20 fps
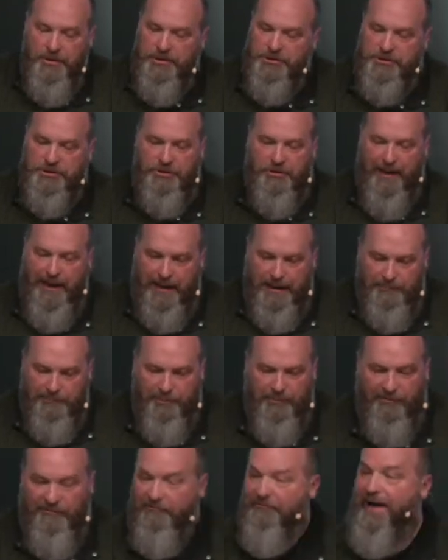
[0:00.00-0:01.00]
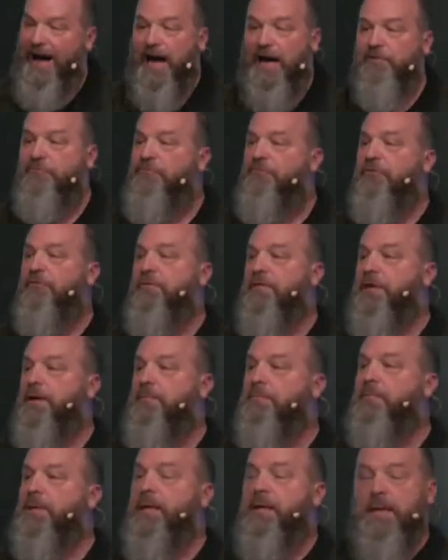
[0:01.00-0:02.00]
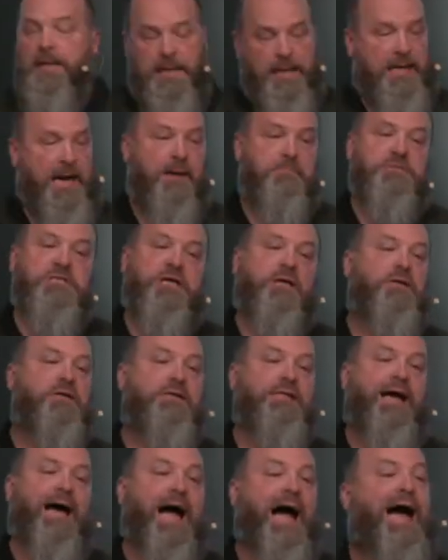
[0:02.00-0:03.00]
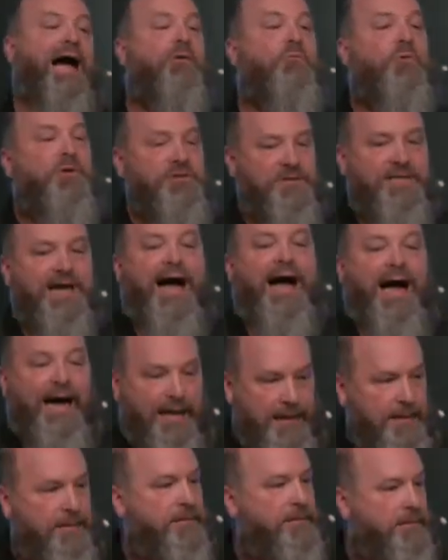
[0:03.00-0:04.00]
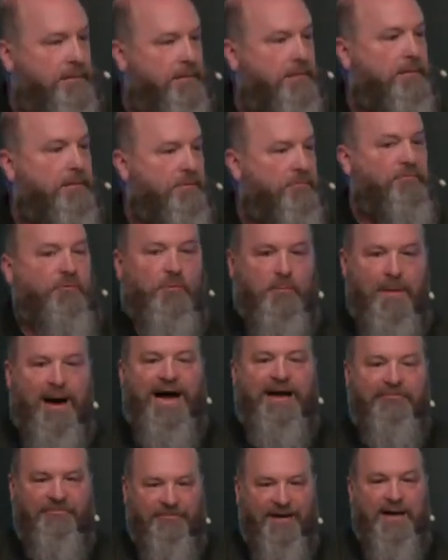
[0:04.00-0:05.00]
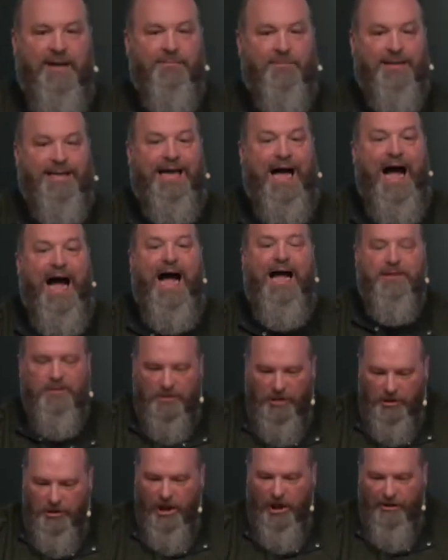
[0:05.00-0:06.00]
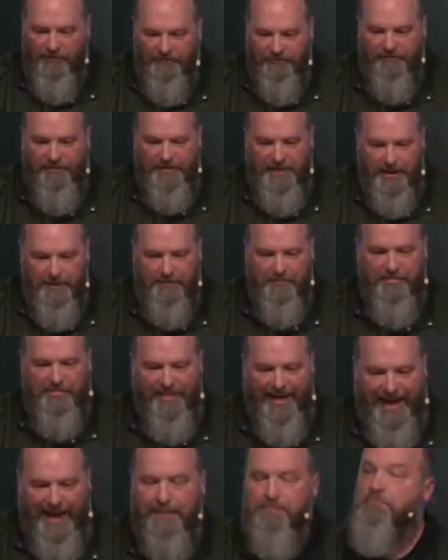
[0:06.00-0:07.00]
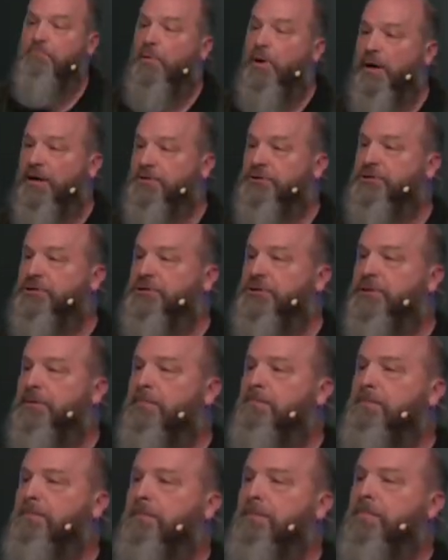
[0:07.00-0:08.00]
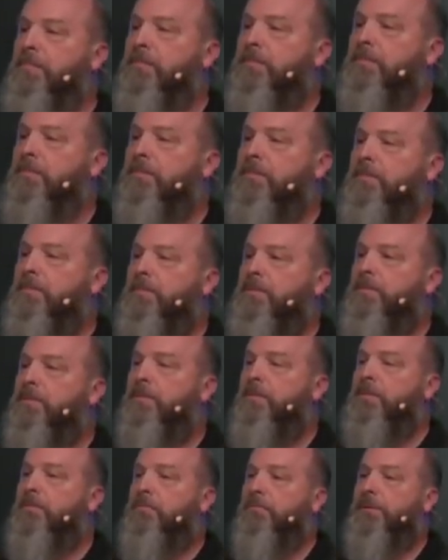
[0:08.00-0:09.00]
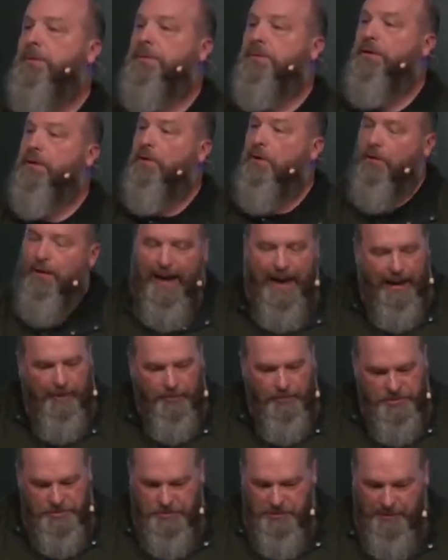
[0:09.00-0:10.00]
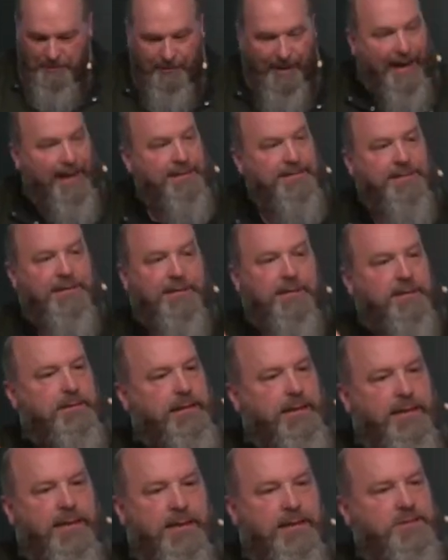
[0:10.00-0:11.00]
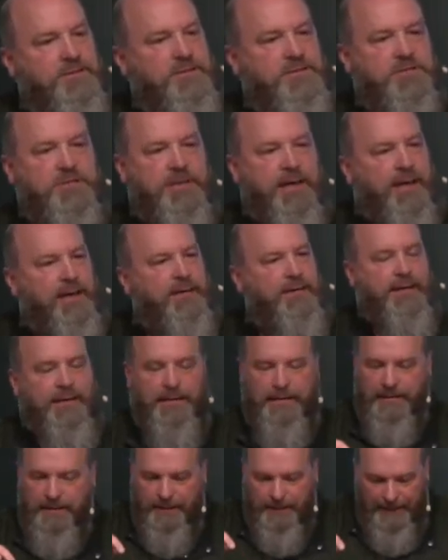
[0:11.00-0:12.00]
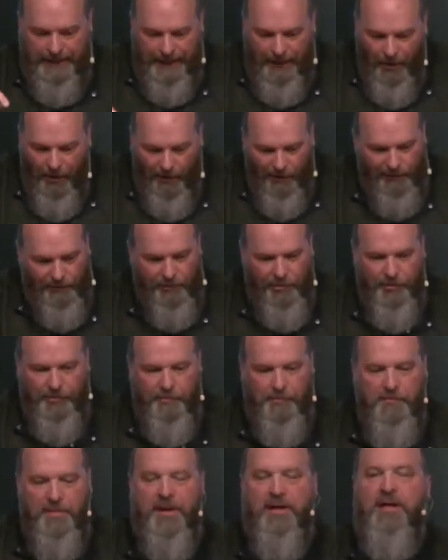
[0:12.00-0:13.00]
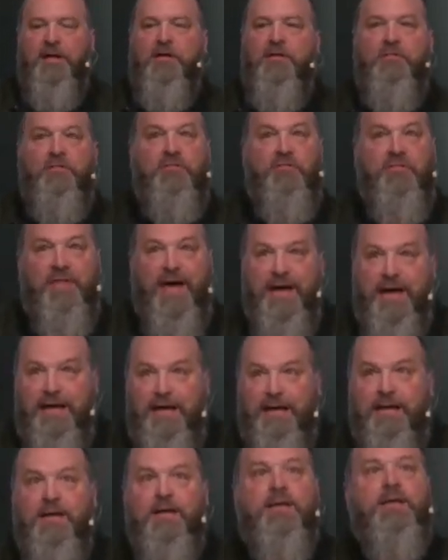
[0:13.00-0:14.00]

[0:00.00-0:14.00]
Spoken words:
to try to provide for them. And I'm telling you, I would die for my family. I love them that much. But y'all, I was reminded again, standing in an ER room, they